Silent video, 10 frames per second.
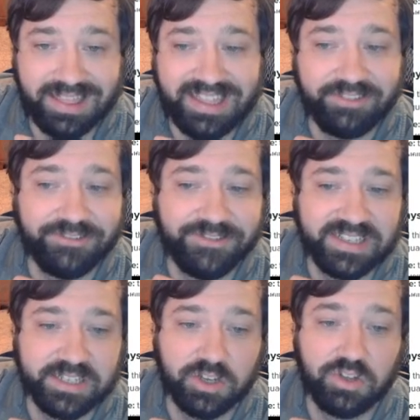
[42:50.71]
the
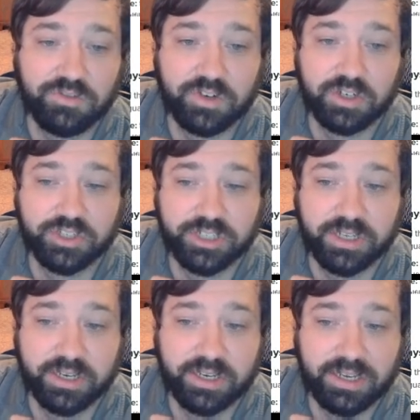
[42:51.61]
physical
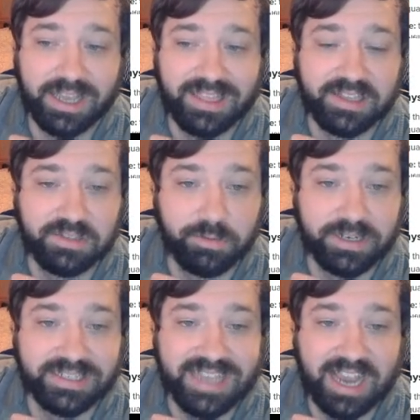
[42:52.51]
version, and this one
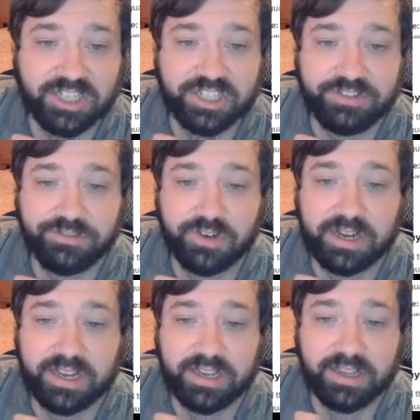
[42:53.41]
is actually
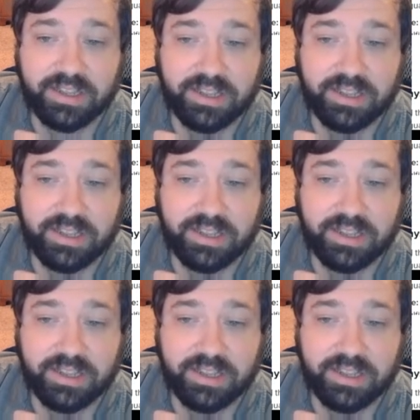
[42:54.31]
free.